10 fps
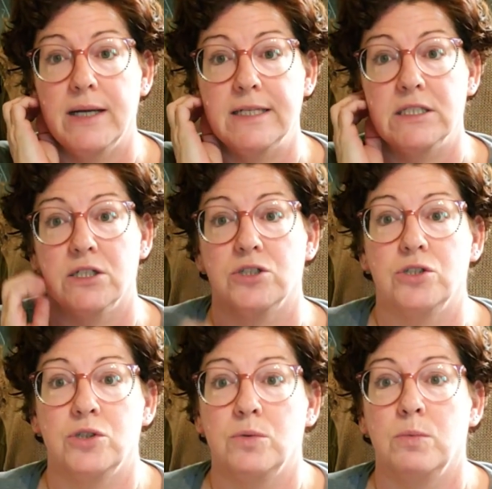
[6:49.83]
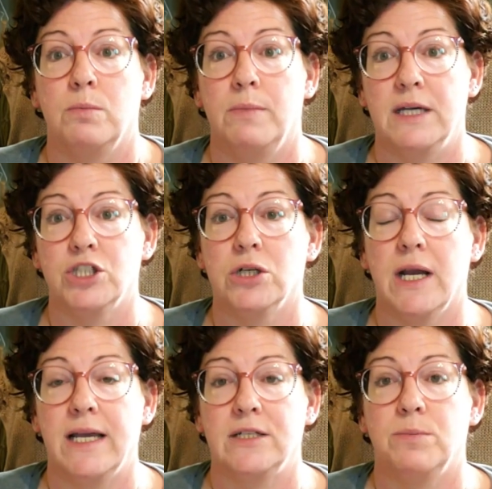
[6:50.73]
it tells you to measure
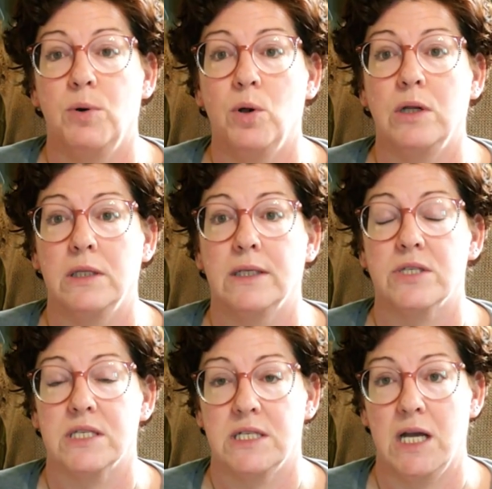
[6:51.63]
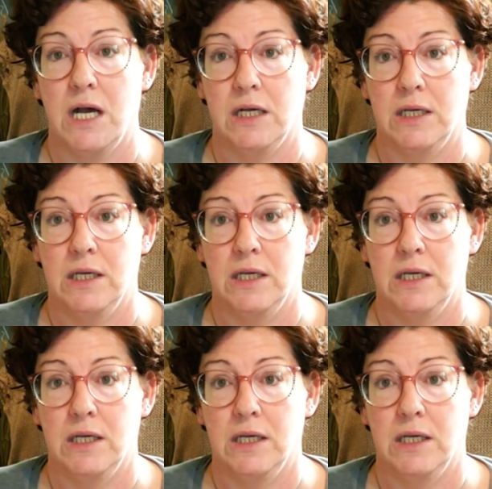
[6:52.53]
and to pull a little snug,